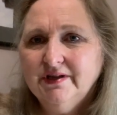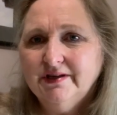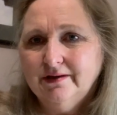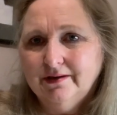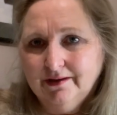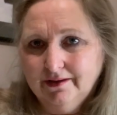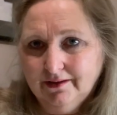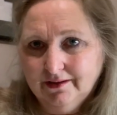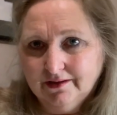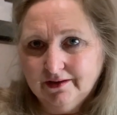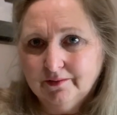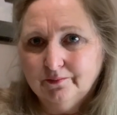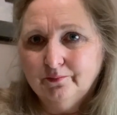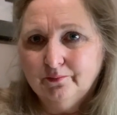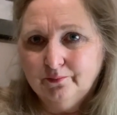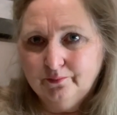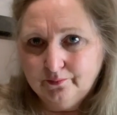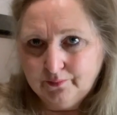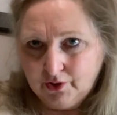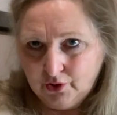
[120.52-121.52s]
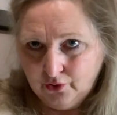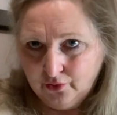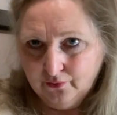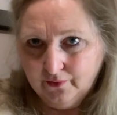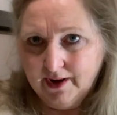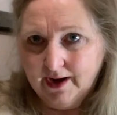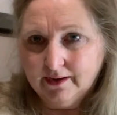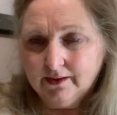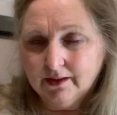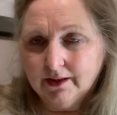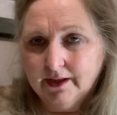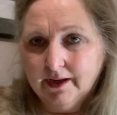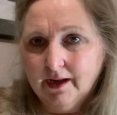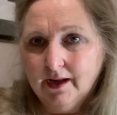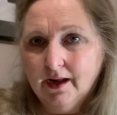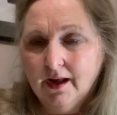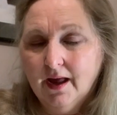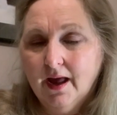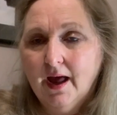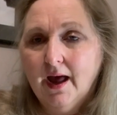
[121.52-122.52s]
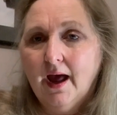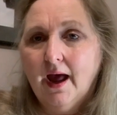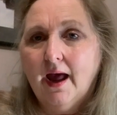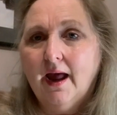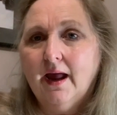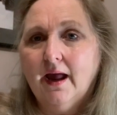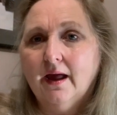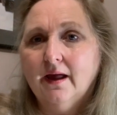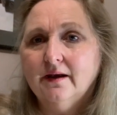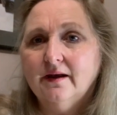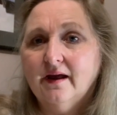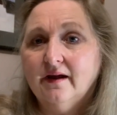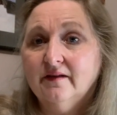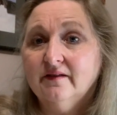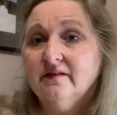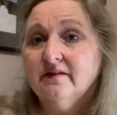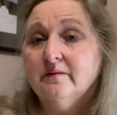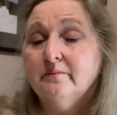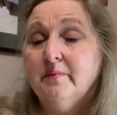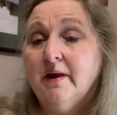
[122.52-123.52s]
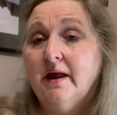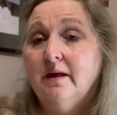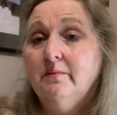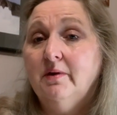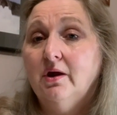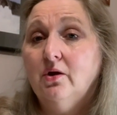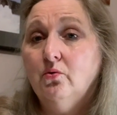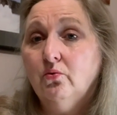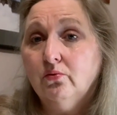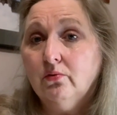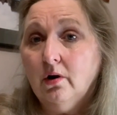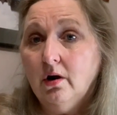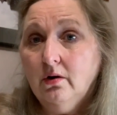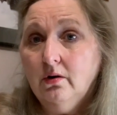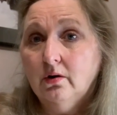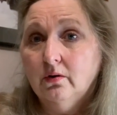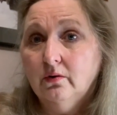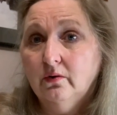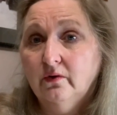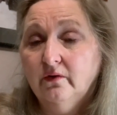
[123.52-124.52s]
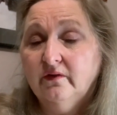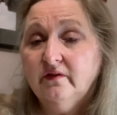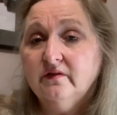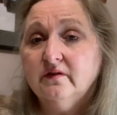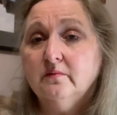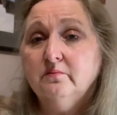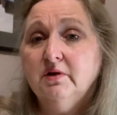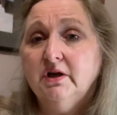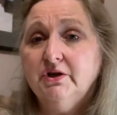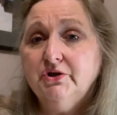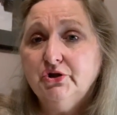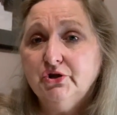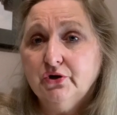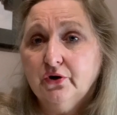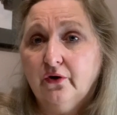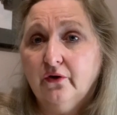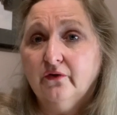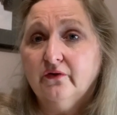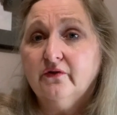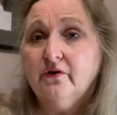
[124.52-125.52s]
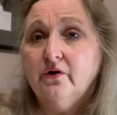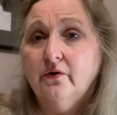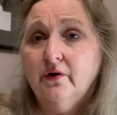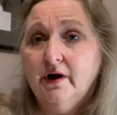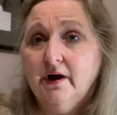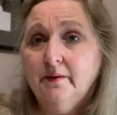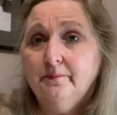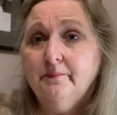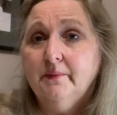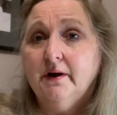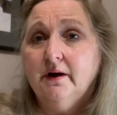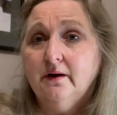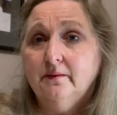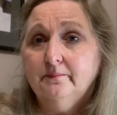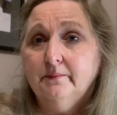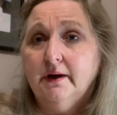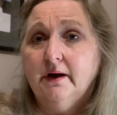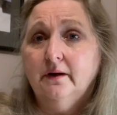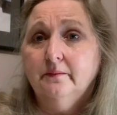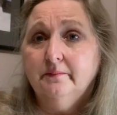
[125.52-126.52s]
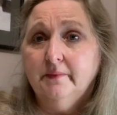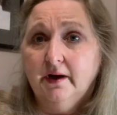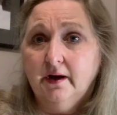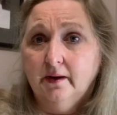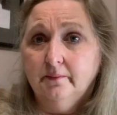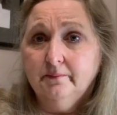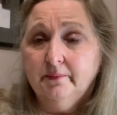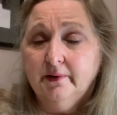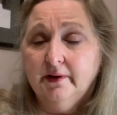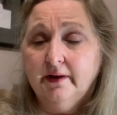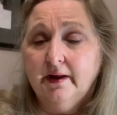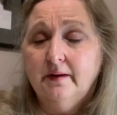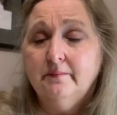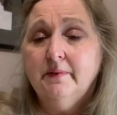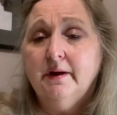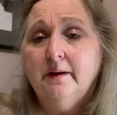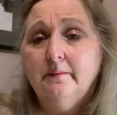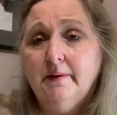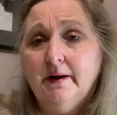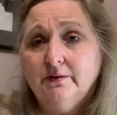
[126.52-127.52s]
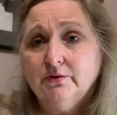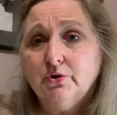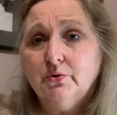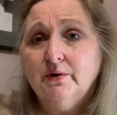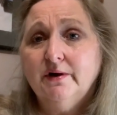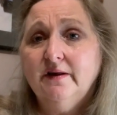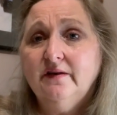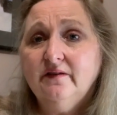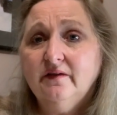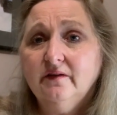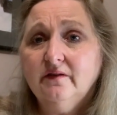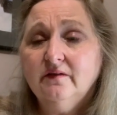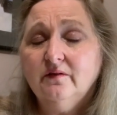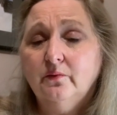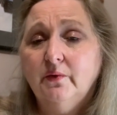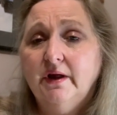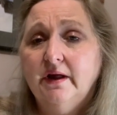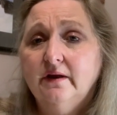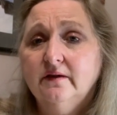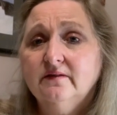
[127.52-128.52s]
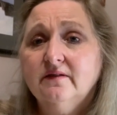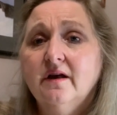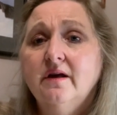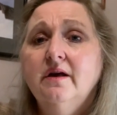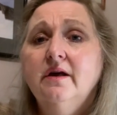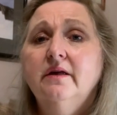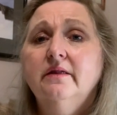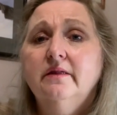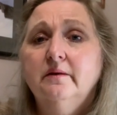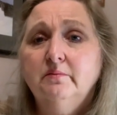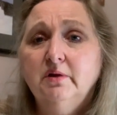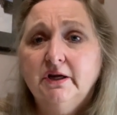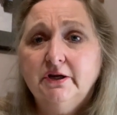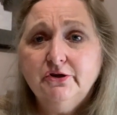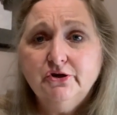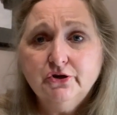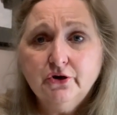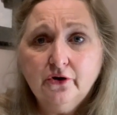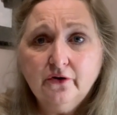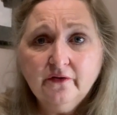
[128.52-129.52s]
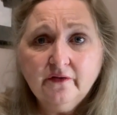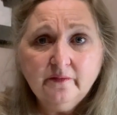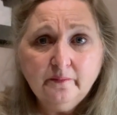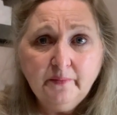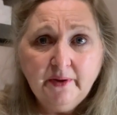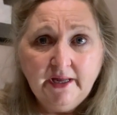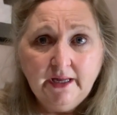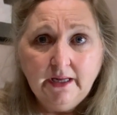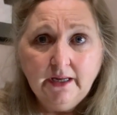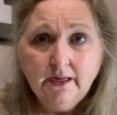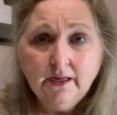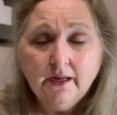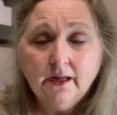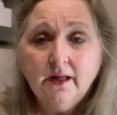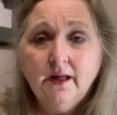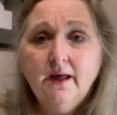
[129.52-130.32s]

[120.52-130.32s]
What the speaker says: it correctly. And as the baby grows, the blood sugars go up, up, up, up. And by about 26 weeks, the blood sugars peak.